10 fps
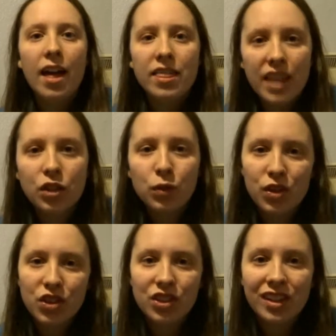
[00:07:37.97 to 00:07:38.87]
Thanks for
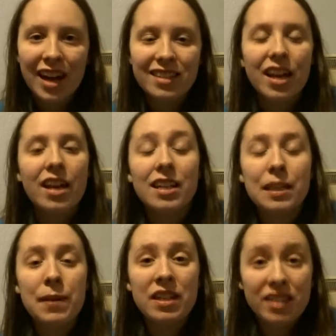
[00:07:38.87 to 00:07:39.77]
watching, guys. This
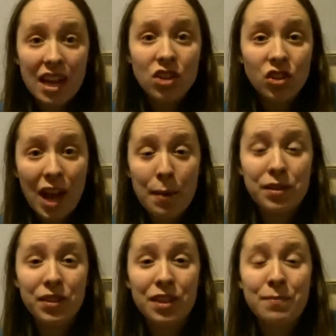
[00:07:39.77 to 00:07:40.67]
has been Danger Debs
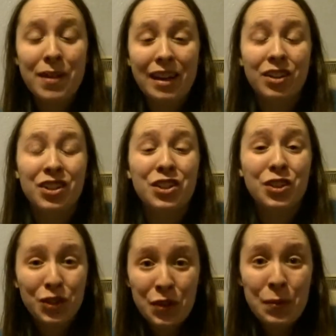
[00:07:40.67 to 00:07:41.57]
looking back at her
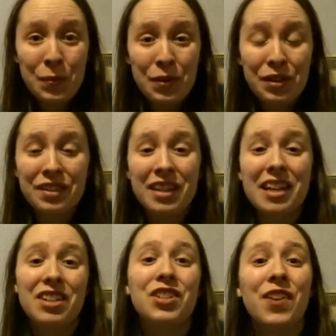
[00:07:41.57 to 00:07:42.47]
school books
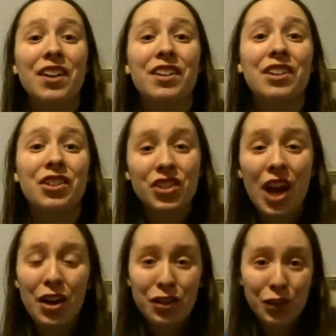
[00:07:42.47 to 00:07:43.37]
that she found in her
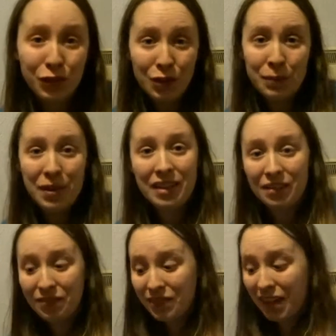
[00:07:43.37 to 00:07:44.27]
childhood room in
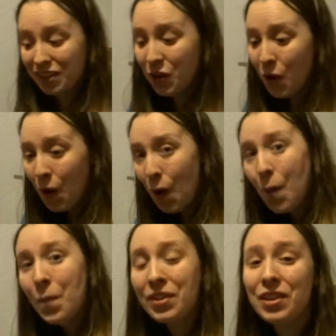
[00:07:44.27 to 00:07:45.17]
Inverness.
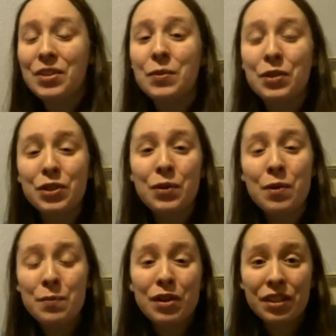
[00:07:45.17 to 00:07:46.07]
Oh my goodness, there were so
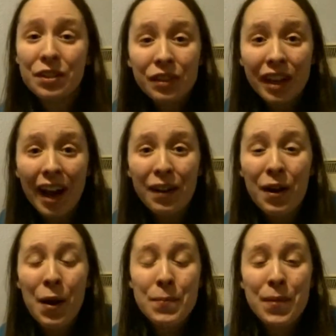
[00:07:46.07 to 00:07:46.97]
many books to look at
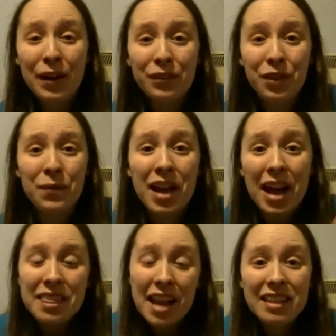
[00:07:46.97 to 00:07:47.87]
back from
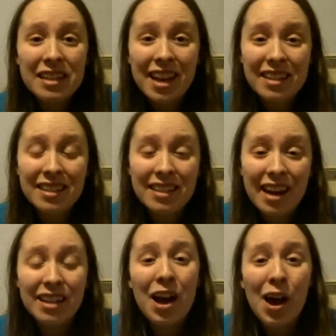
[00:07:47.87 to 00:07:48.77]

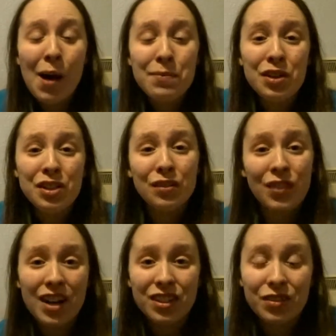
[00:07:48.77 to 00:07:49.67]
1999 up to
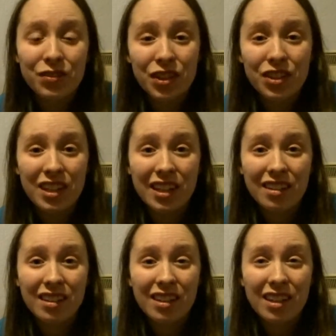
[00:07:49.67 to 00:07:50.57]
2013.